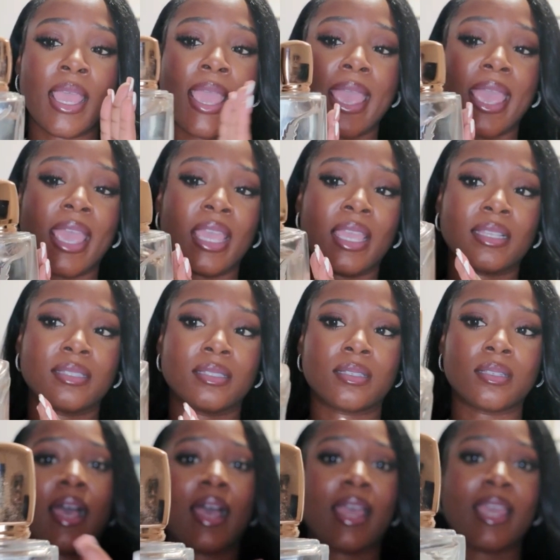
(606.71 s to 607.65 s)
and
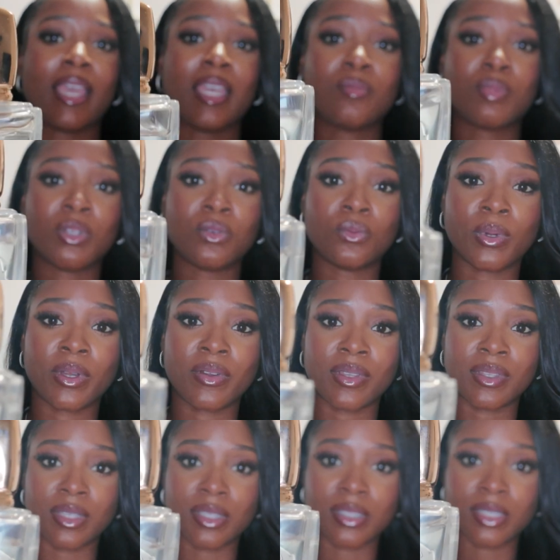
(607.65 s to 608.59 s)
I had been
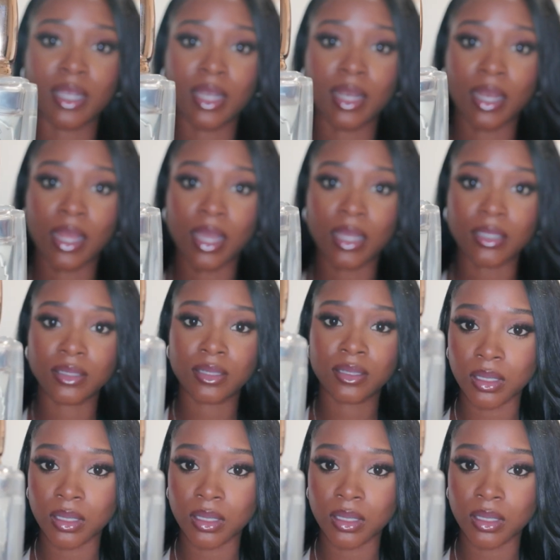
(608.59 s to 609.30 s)
wearing this a lot.